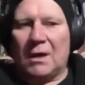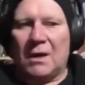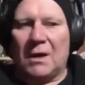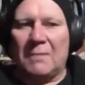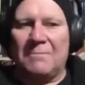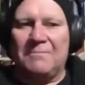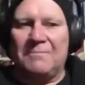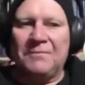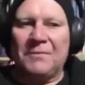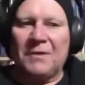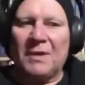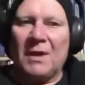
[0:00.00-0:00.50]

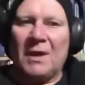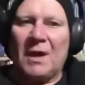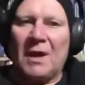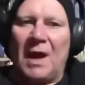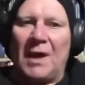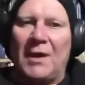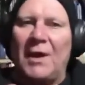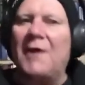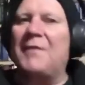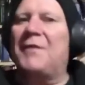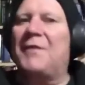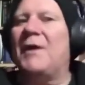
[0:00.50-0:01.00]
And
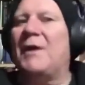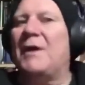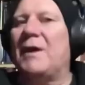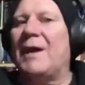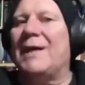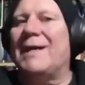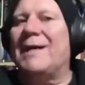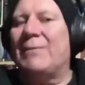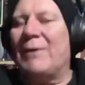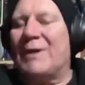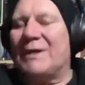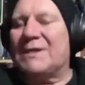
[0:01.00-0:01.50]
I
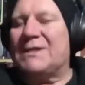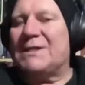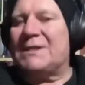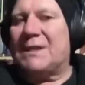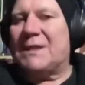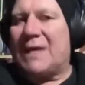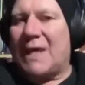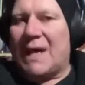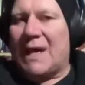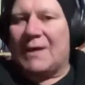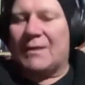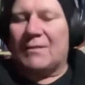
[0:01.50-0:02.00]
think once
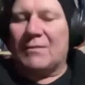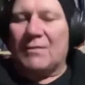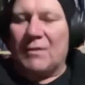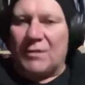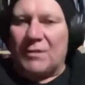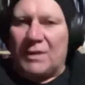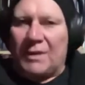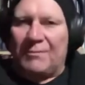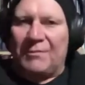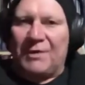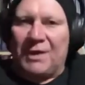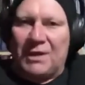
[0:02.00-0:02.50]
again
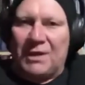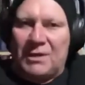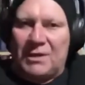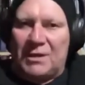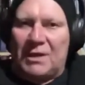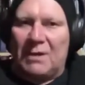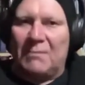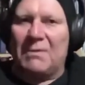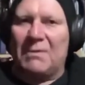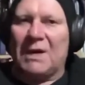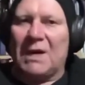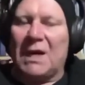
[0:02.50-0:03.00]
that something
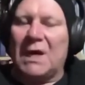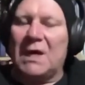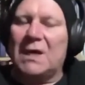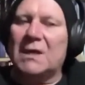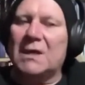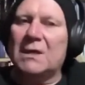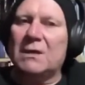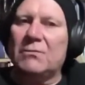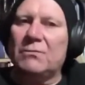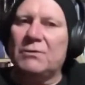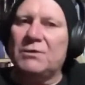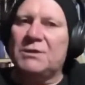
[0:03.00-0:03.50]
similar
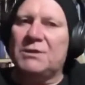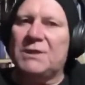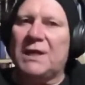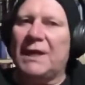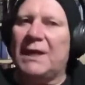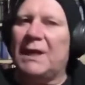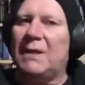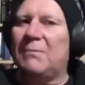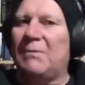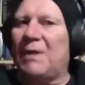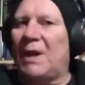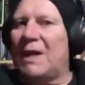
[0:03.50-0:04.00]
was
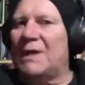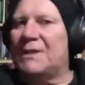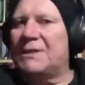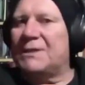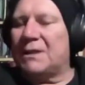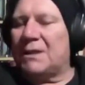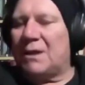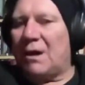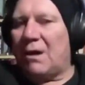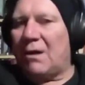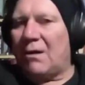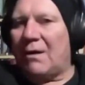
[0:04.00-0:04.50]
taking
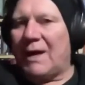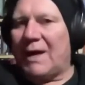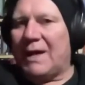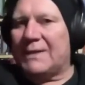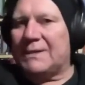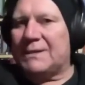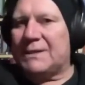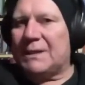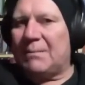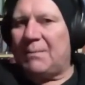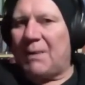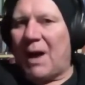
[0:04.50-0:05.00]
place at
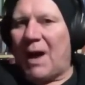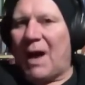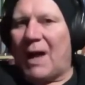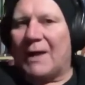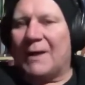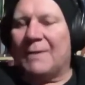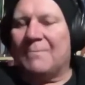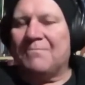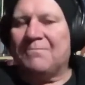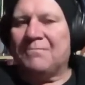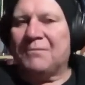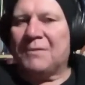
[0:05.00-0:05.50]
Karahan
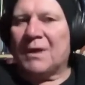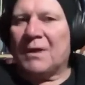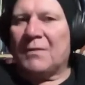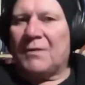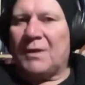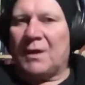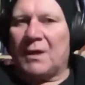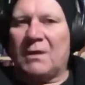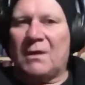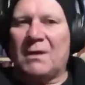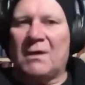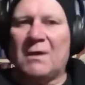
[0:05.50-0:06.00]
Tepe,
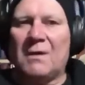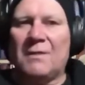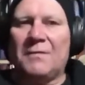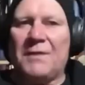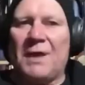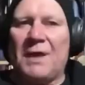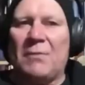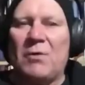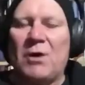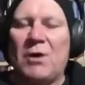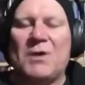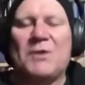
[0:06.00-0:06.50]
that
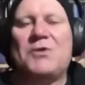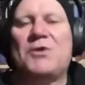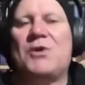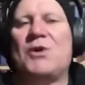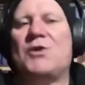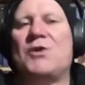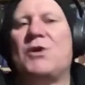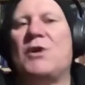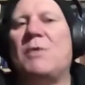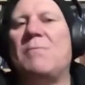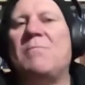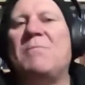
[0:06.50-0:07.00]
they weren't
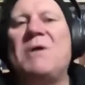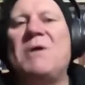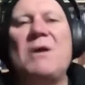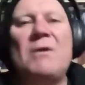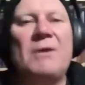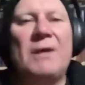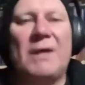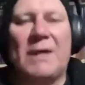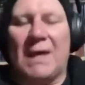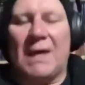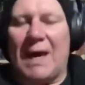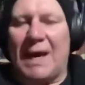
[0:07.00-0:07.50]
just
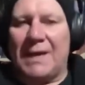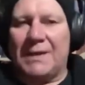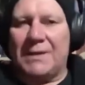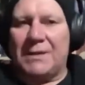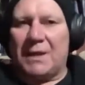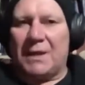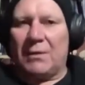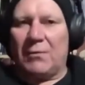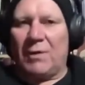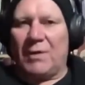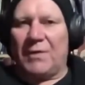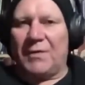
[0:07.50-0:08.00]

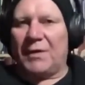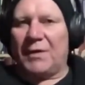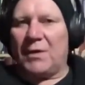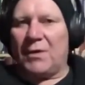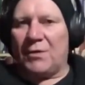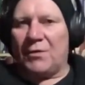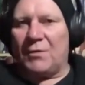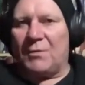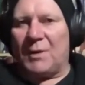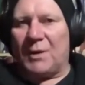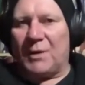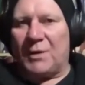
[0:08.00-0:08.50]
communicating with the
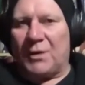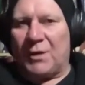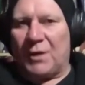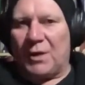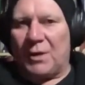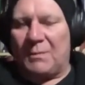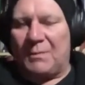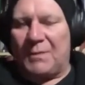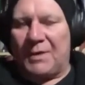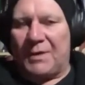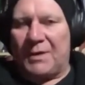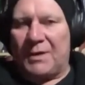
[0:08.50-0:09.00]
cosmic
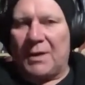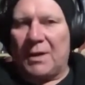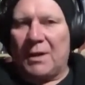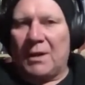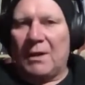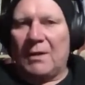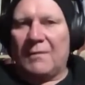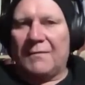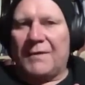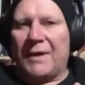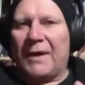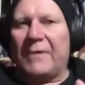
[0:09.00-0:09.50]
serpent,
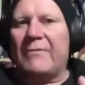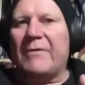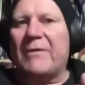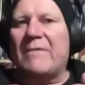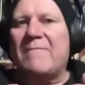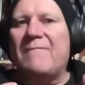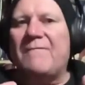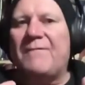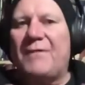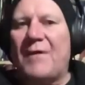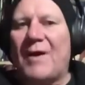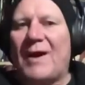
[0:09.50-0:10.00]
they were
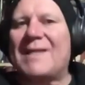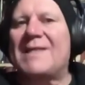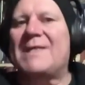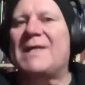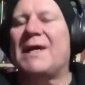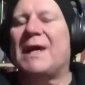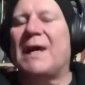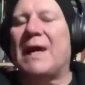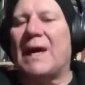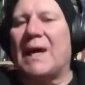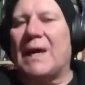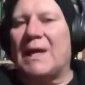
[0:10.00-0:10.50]

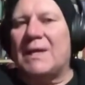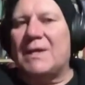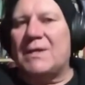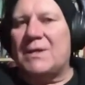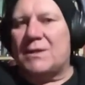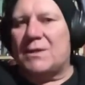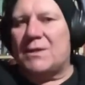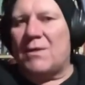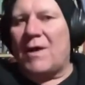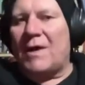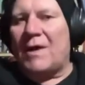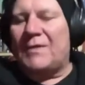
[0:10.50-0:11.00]
inviting it
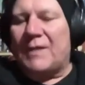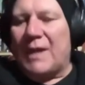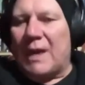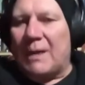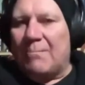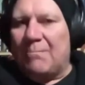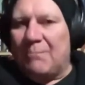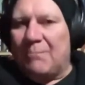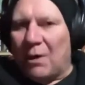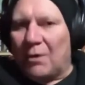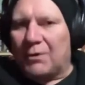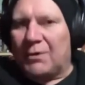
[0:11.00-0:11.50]
inside
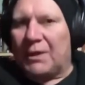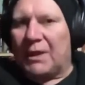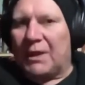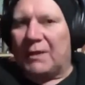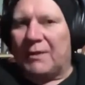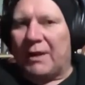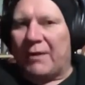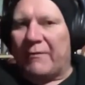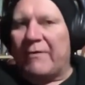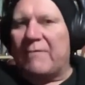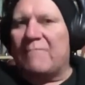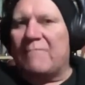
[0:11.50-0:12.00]
their
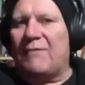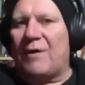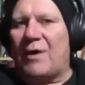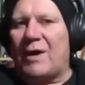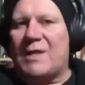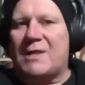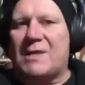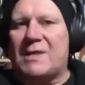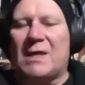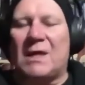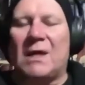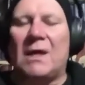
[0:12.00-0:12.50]
body. They were
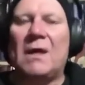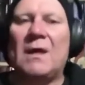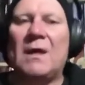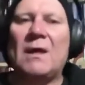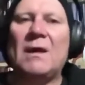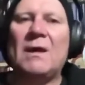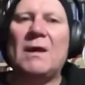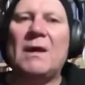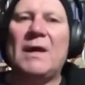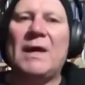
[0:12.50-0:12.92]
inviting